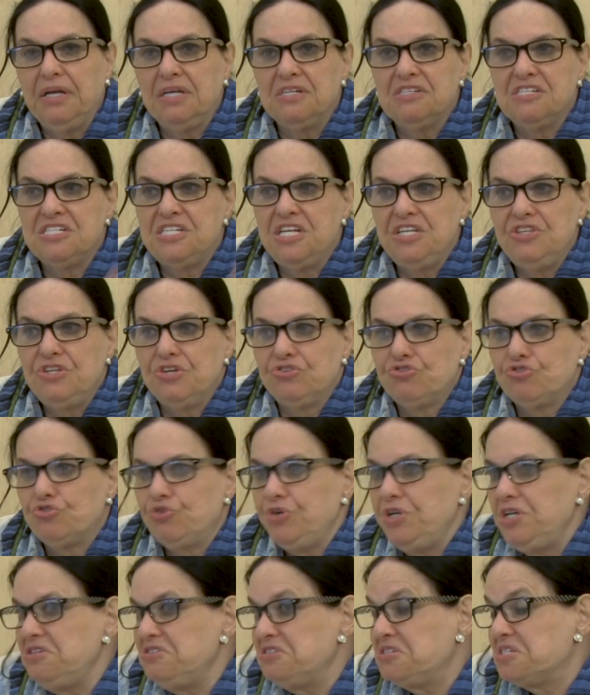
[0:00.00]
can see the
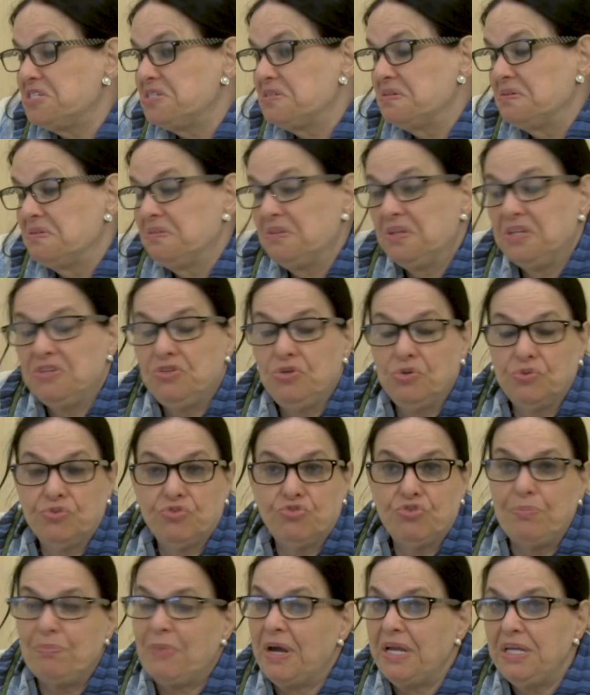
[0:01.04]
trees that don't
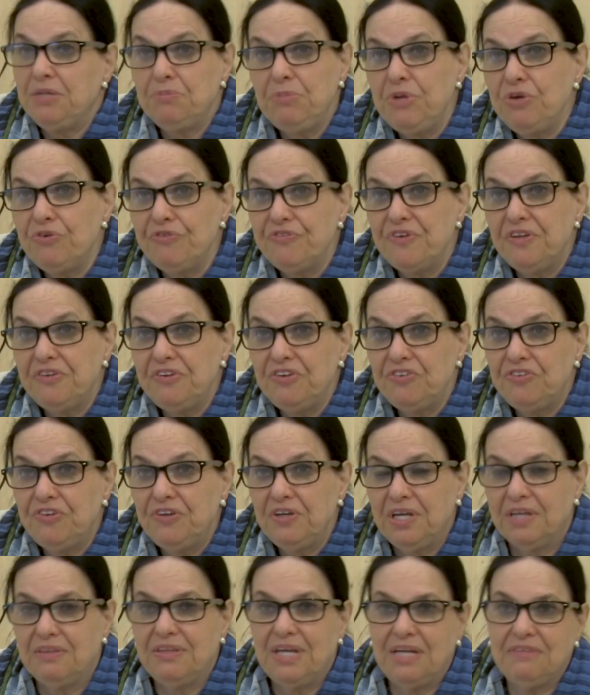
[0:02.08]
remind me of
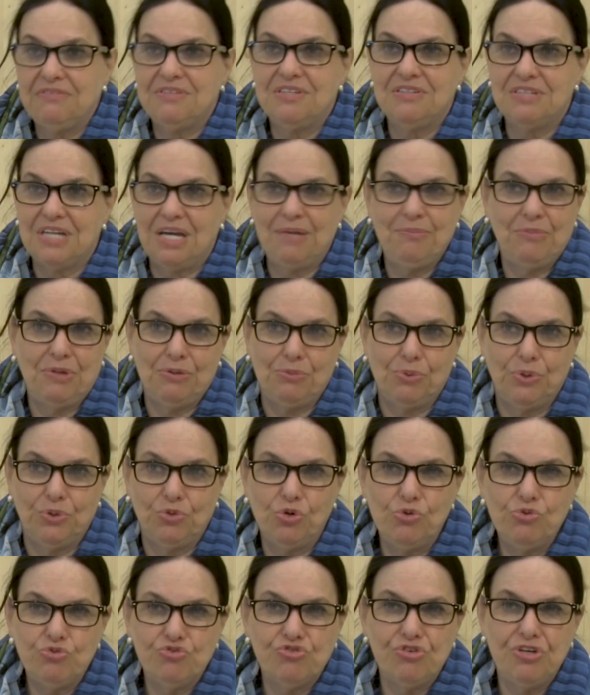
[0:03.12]
anything. At that time there were
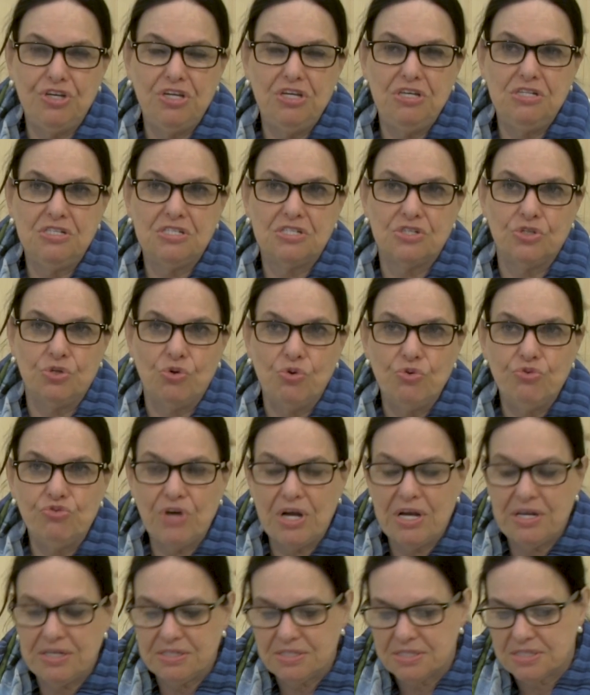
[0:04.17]
no trees, no
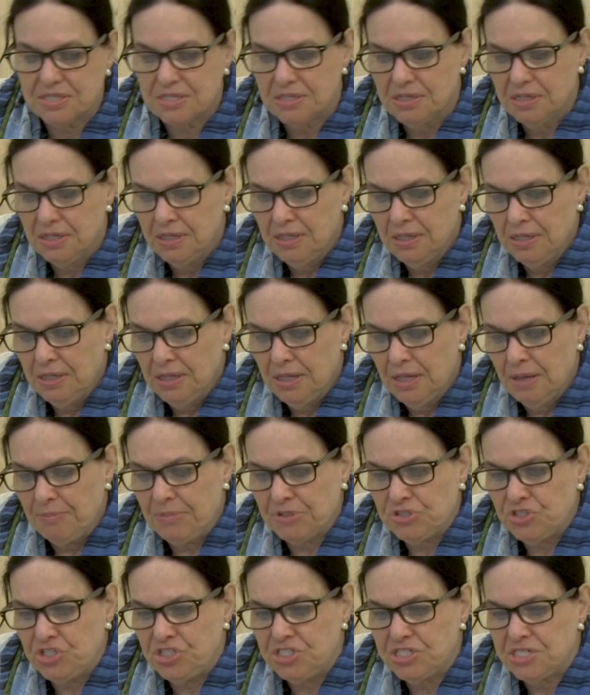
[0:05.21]
grass.
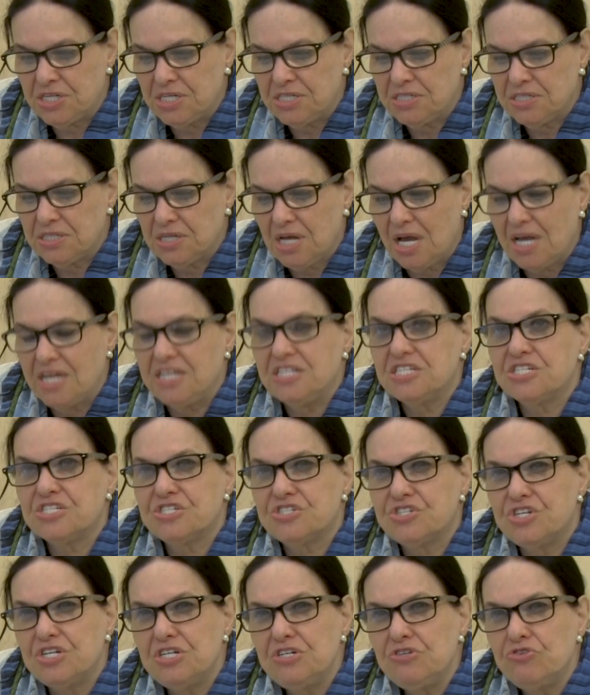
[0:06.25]
But she says, I
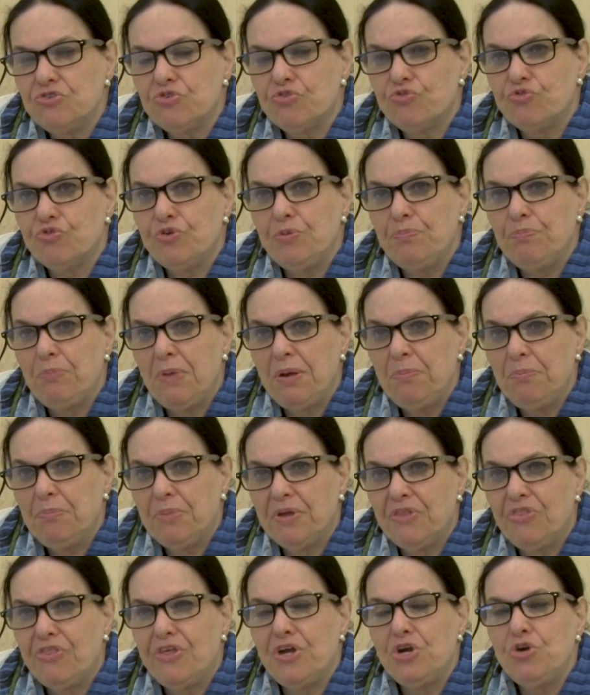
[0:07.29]
still
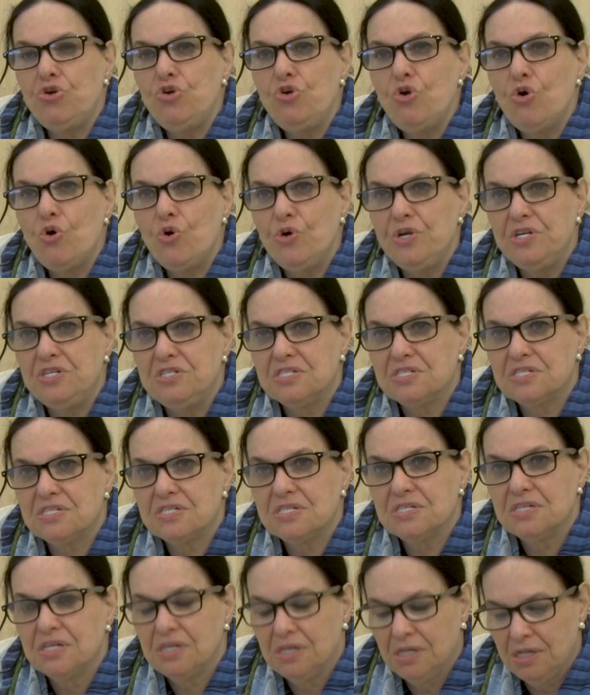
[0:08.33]
remember the
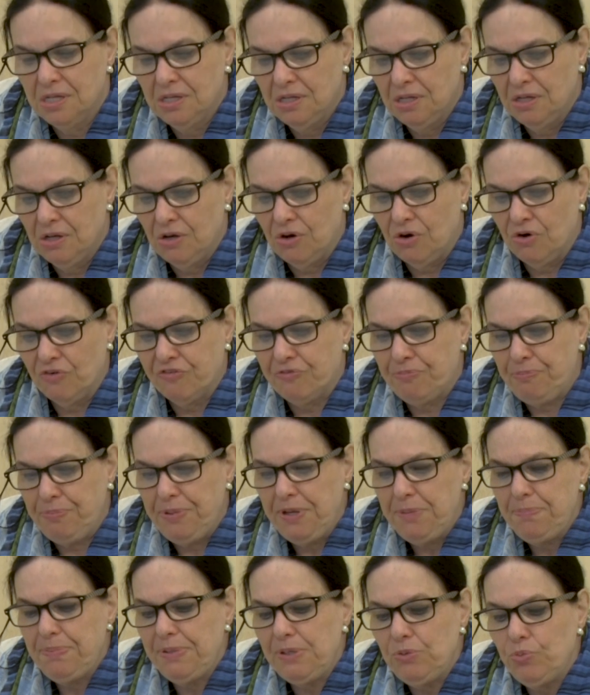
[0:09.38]
noise of
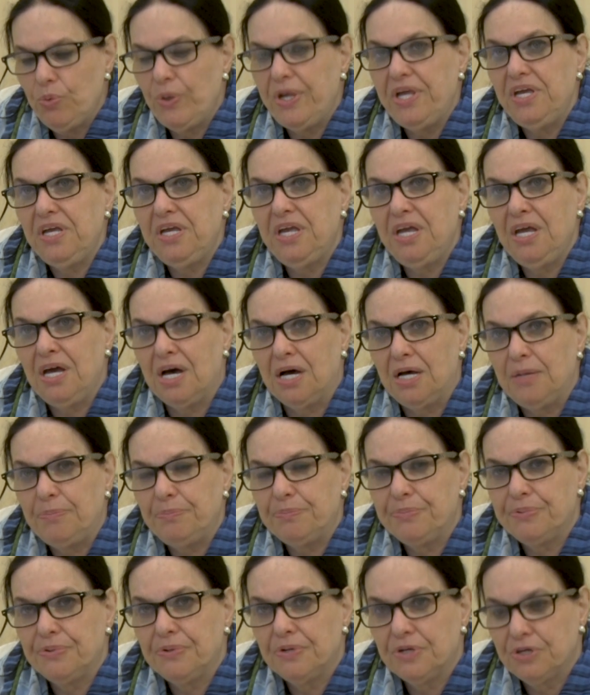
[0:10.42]
people waking
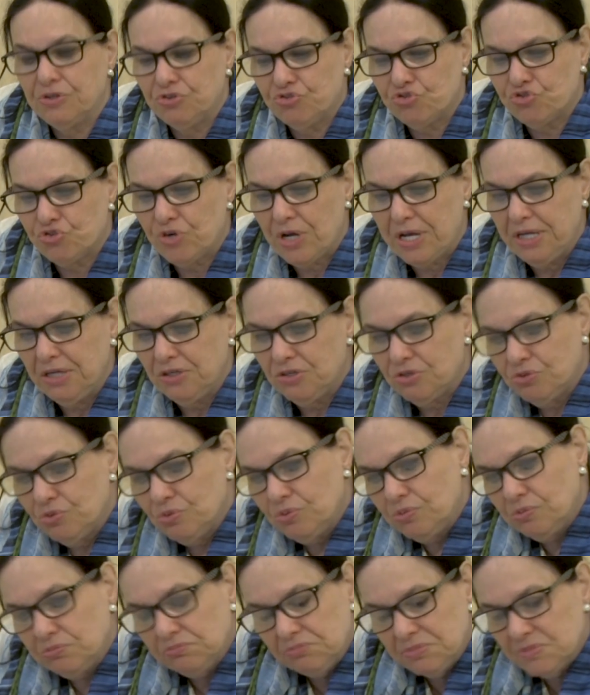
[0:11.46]
up, trying
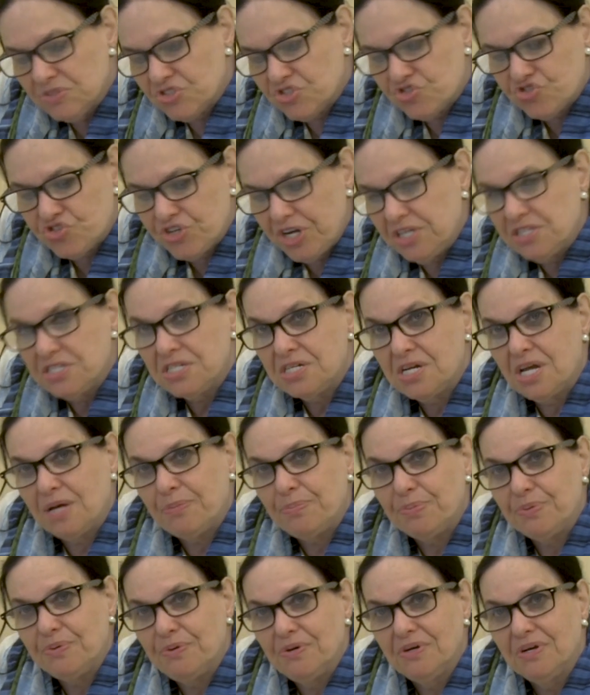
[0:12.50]
to straighten
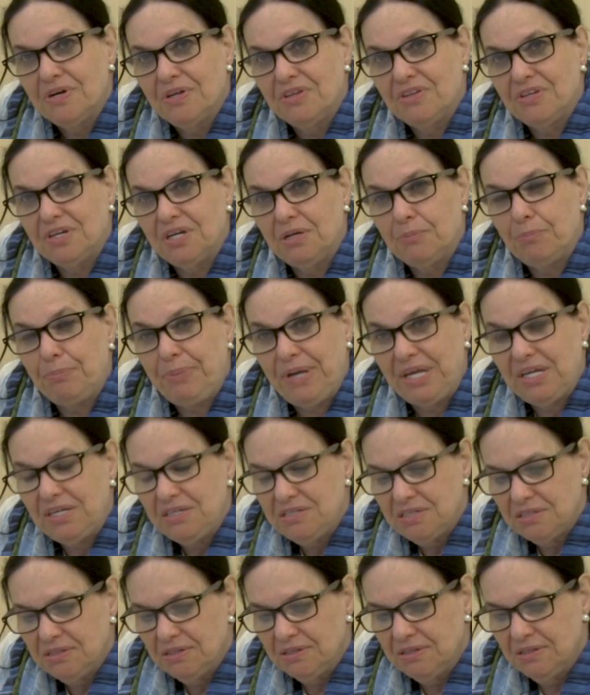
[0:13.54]
up the bed,